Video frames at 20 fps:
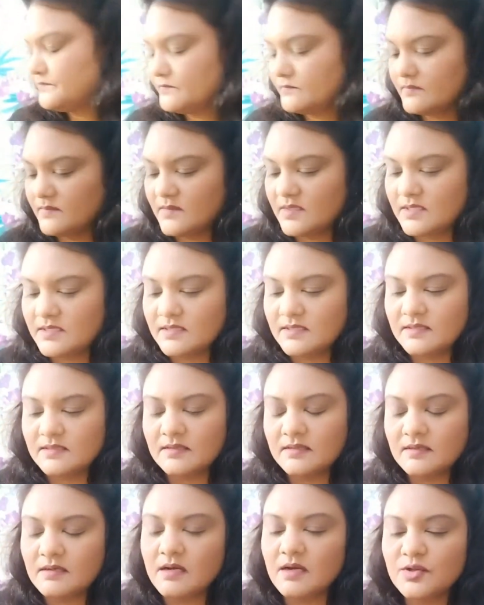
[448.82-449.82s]
this is the
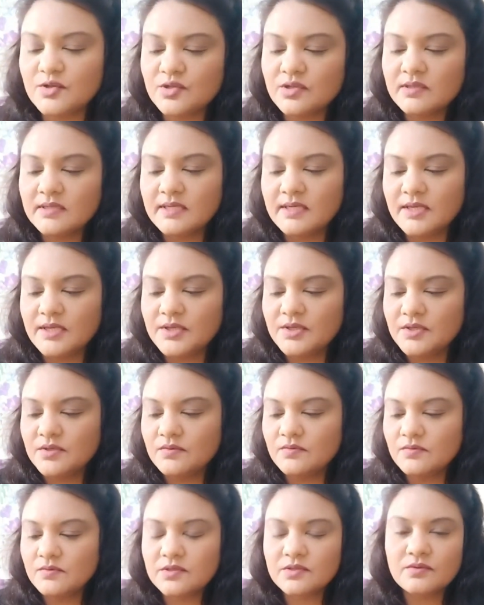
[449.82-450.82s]
kajal that I
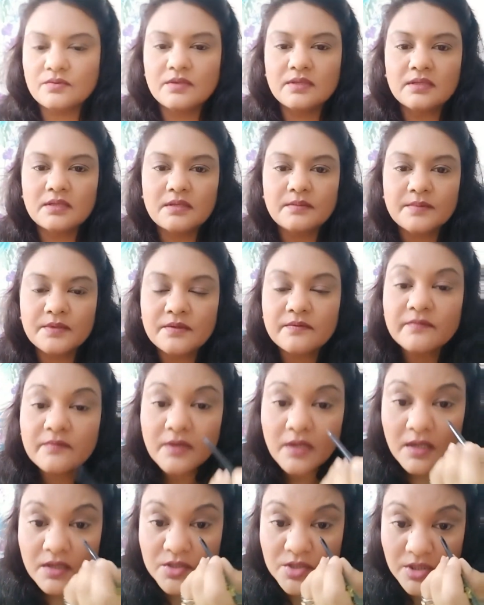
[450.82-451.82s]
use, so a little bit of
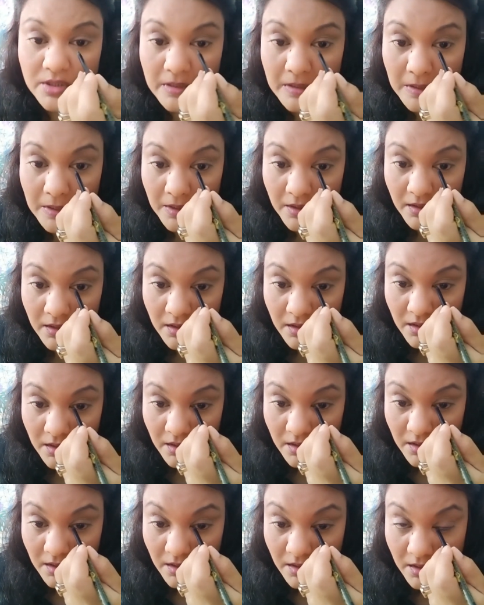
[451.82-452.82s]
kajal.
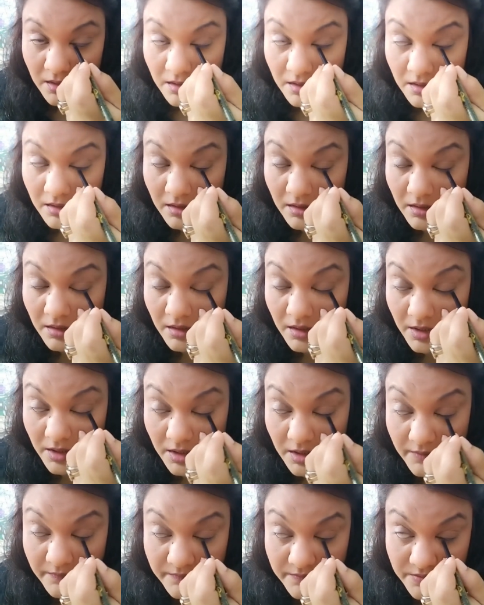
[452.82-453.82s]
I
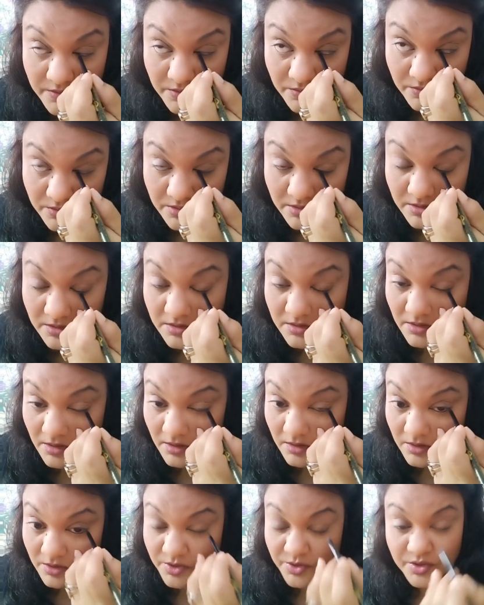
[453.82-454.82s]
love to use a
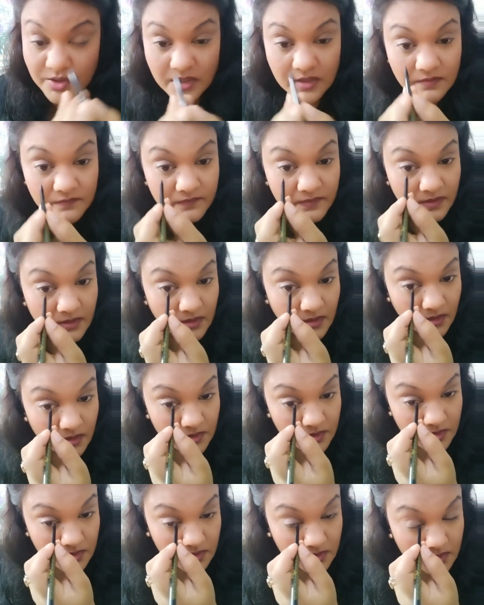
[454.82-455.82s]
darker shade of the
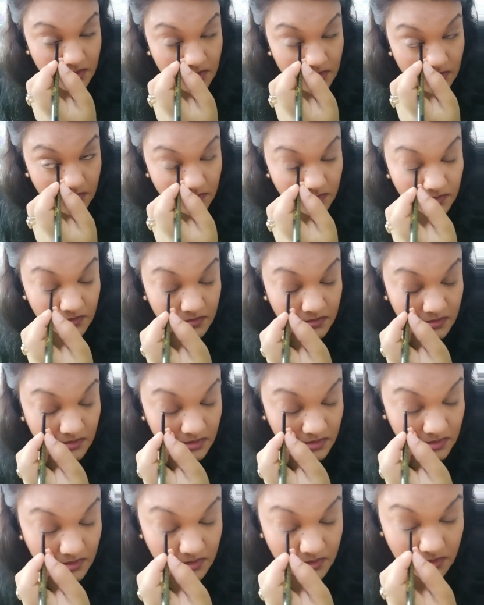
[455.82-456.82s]
kajal, so
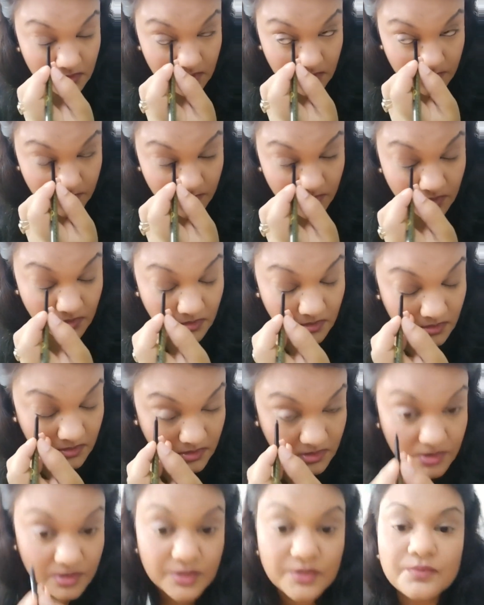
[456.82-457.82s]
this is what I'm gonna
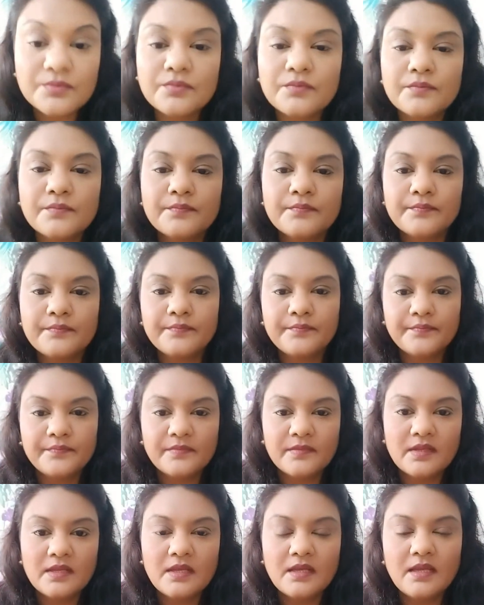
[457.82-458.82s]
do.
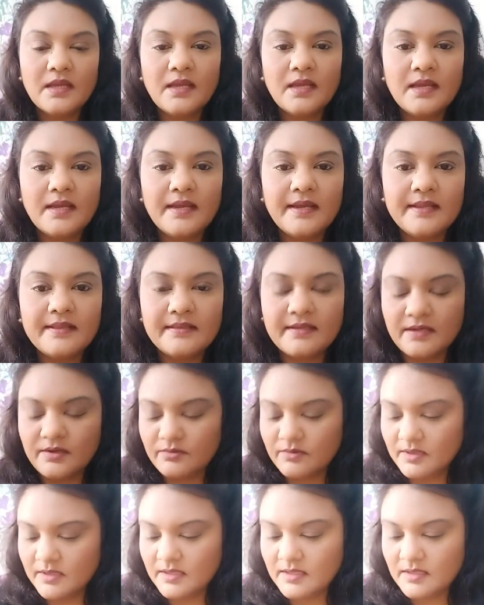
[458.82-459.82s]
And there
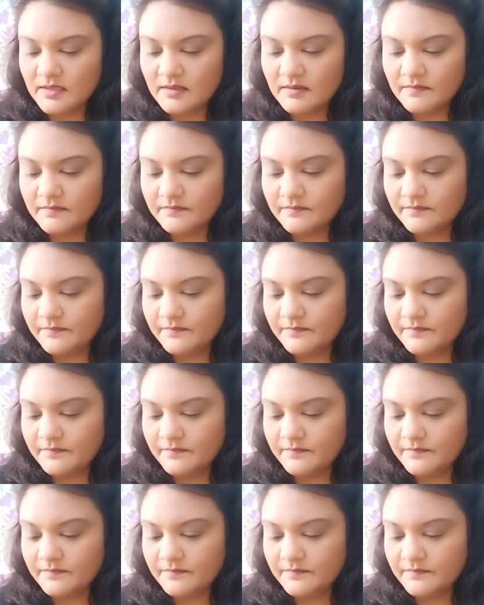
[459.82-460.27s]
I am.